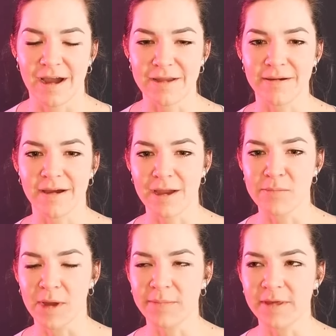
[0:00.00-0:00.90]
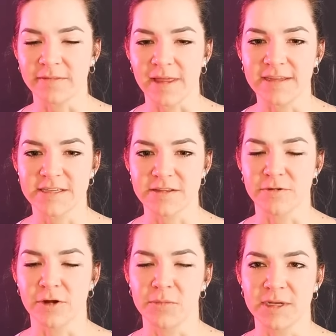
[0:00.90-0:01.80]
I, I might be late to
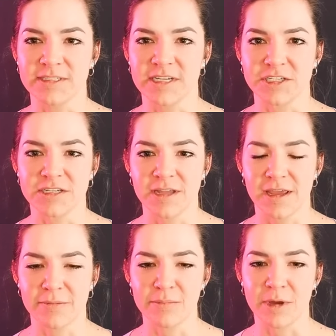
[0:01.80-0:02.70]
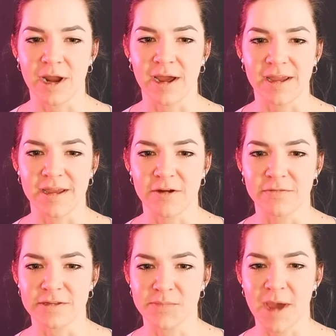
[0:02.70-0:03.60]
the Chrome extension game, but I,
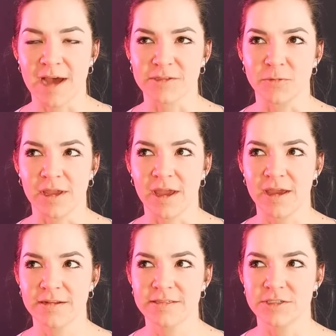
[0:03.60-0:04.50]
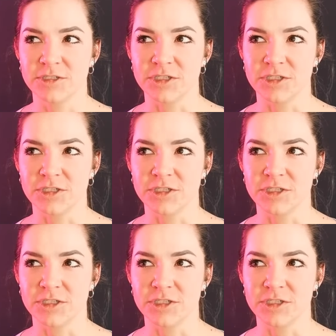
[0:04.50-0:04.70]
over this past weekend,